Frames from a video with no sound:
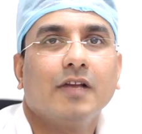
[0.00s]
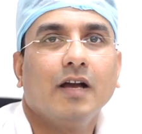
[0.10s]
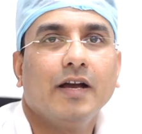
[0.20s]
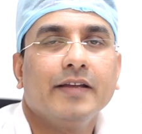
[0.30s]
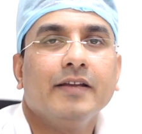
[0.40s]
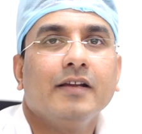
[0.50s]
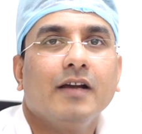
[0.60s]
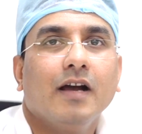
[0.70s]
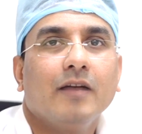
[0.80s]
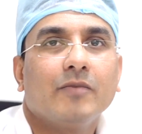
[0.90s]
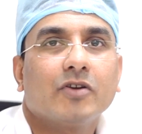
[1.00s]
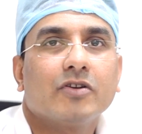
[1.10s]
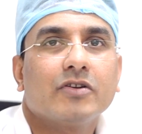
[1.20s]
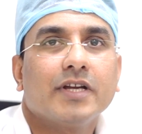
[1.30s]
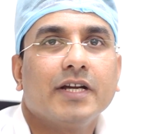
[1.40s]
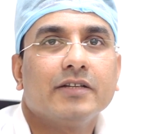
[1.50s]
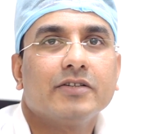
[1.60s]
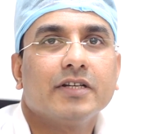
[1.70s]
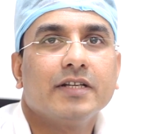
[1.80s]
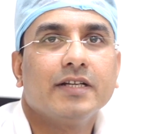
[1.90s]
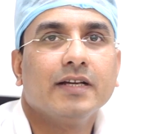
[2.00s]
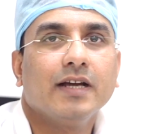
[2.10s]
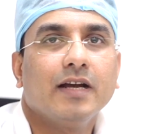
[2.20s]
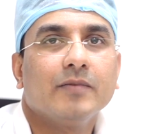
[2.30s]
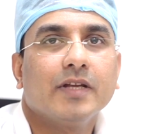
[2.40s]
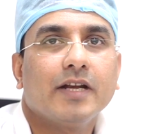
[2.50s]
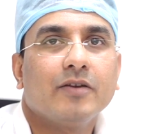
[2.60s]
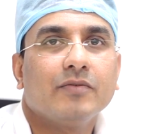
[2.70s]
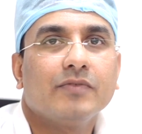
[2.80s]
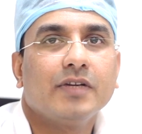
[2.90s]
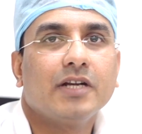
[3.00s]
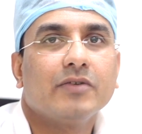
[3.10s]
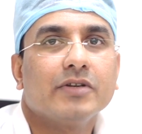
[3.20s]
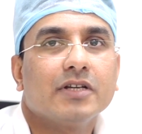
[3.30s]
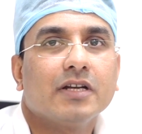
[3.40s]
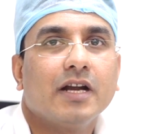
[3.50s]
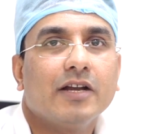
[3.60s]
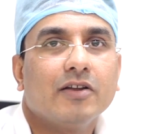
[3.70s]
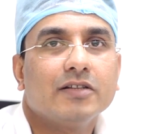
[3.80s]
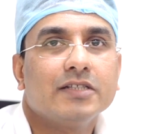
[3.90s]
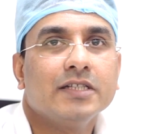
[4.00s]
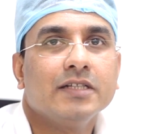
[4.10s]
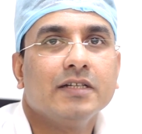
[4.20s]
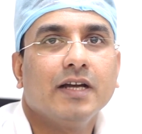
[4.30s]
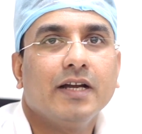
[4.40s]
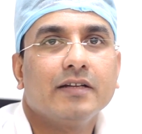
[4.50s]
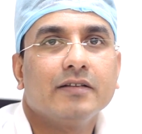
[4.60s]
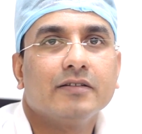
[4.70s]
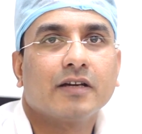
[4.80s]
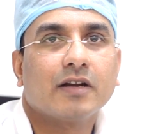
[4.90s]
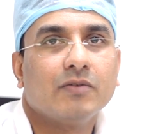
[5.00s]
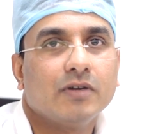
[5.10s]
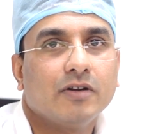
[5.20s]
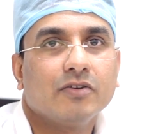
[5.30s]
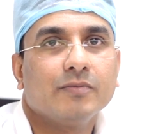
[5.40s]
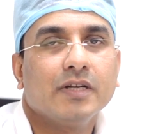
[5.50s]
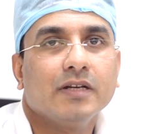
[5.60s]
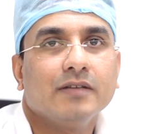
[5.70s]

Hi, I am Doctor Sreekanth Shetty. I am the Head of Interventional Cardiology at Sakra World Hospital.